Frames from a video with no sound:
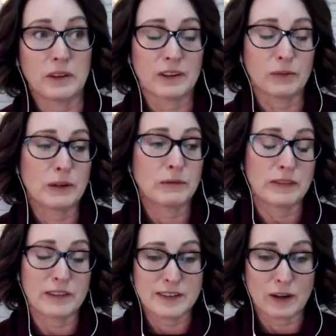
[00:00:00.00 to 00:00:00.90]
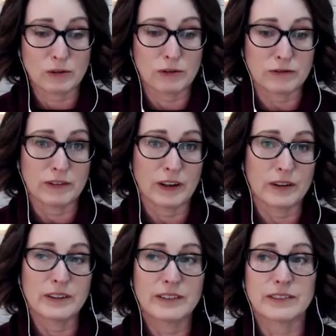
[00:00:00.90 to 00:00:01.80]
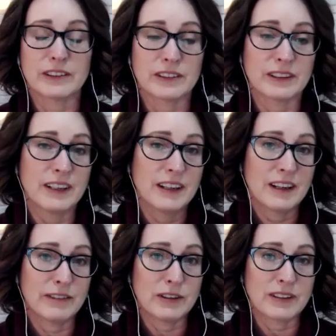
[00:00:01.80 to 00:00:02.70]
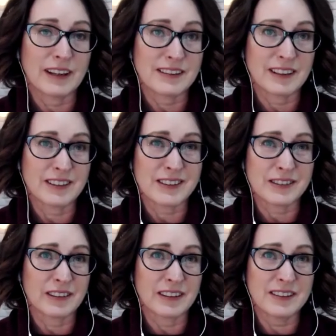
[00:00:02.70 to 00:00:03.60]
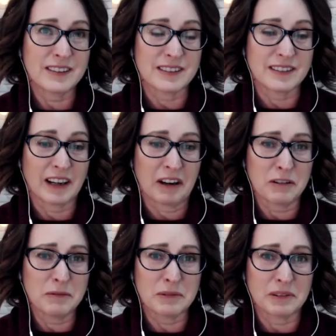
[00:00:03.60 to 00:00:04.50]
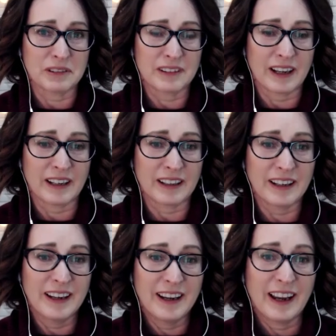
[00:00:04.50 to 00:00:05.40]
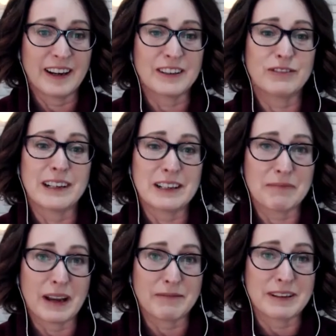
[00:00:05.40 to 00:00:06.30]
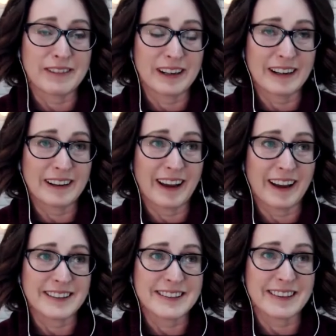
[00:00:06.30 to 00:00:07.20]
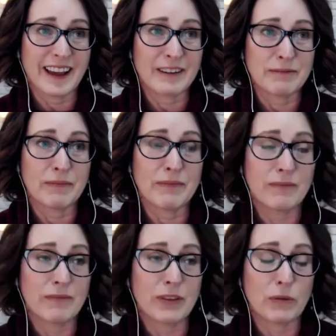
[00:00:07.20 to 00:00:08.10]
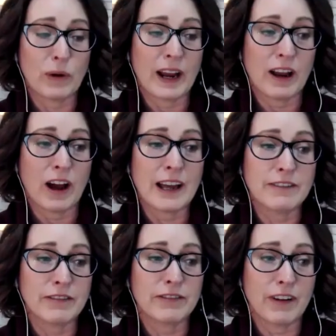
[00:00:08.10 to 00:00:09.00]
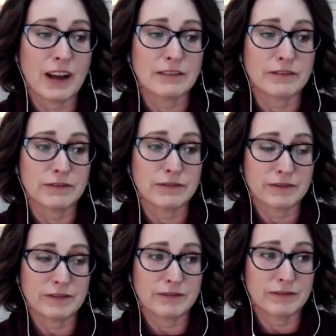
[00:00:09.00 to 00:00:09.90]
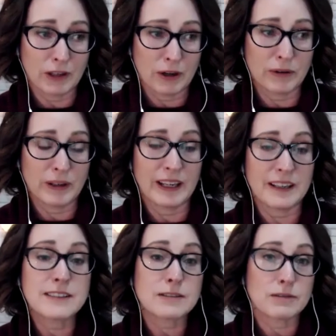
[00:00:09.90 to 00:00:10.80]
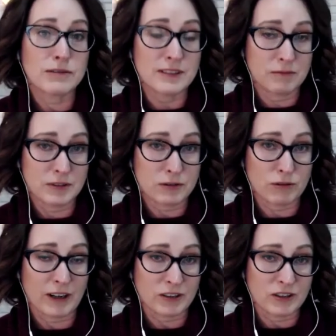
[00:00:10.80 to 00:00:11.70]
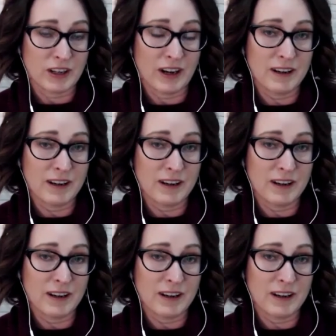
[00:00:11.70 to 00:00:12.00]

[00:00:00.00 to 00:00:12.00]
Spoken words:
went with the so-called flow for a few days, and I just thought, this is terrible. Like, and it really made me realize that the way I find flow is through some structure,